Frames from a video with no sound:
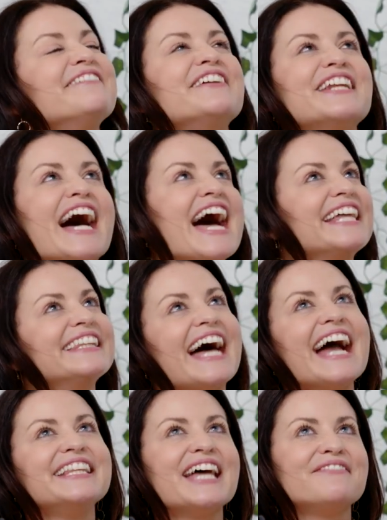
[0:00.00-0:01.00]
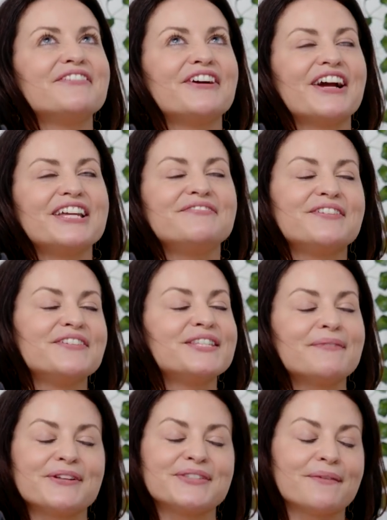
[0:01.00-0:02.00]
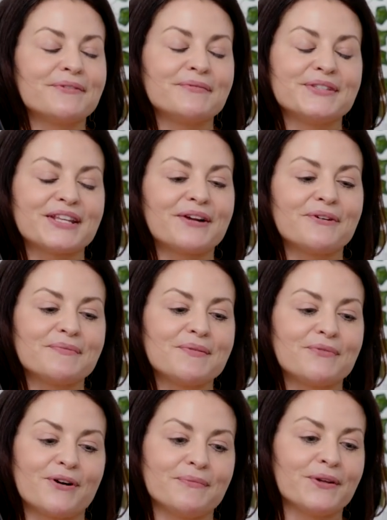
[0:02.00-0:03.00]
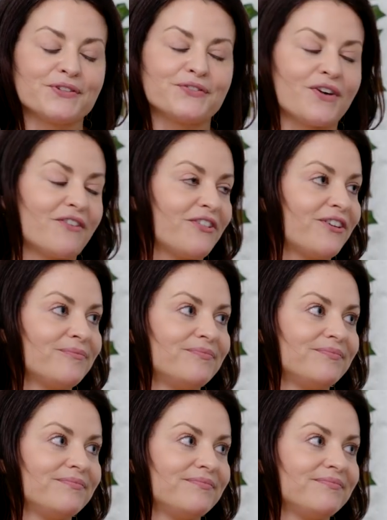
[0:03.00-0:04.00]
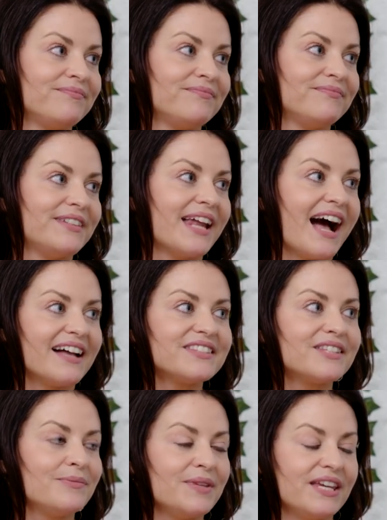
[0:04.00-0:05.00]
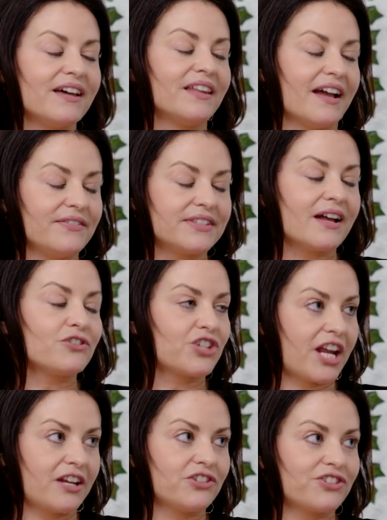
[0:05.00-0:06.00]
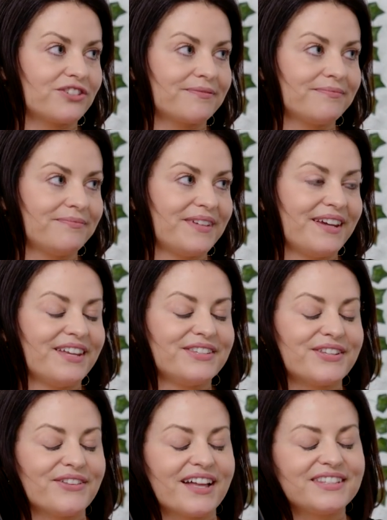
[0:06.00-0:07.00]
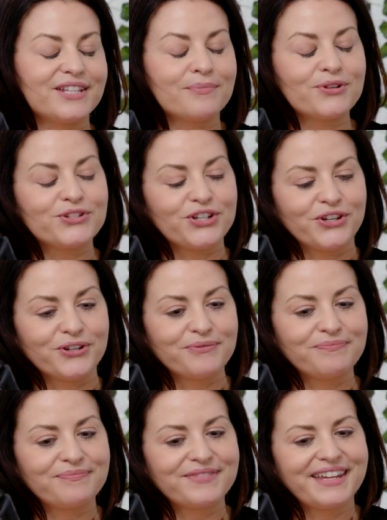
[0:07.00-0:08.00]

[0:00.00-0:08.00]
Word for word: I mean, I I never, even if it's my own supplements, I don't want people on pills forever. Mm-hmm. It has to be a lifestyle change. So that's number two.